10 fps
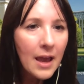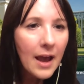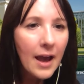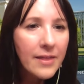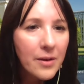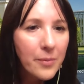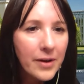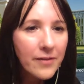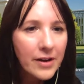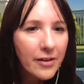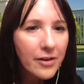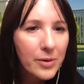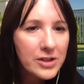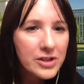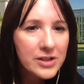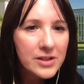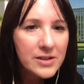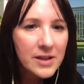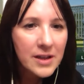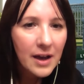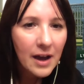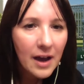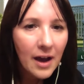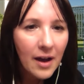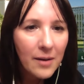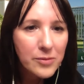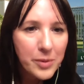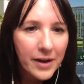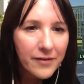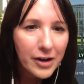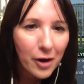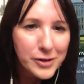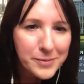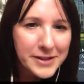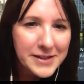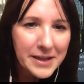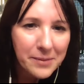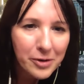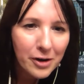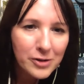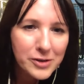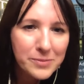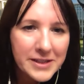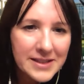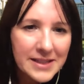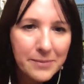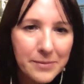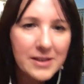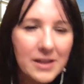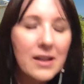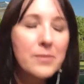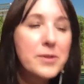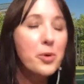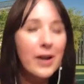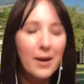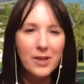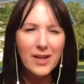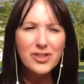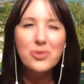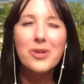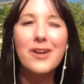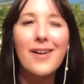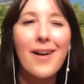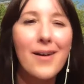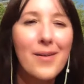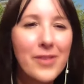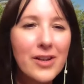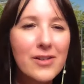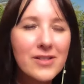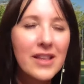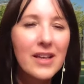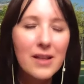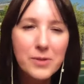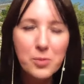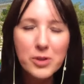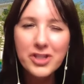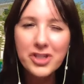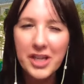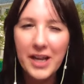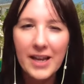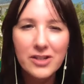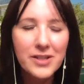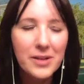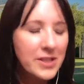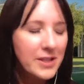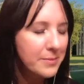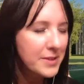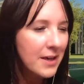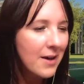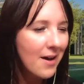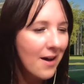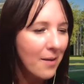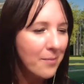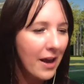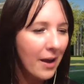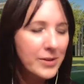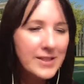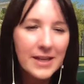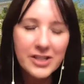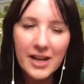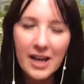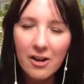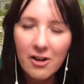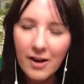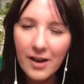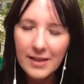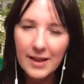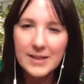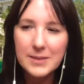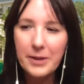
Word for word: And then we have another questions. Um, do we have an ultimate team or an ultimate team as a club sport? I'm not sure. Um, there, the club sports change sometimes, uh, but I would say check out our athletics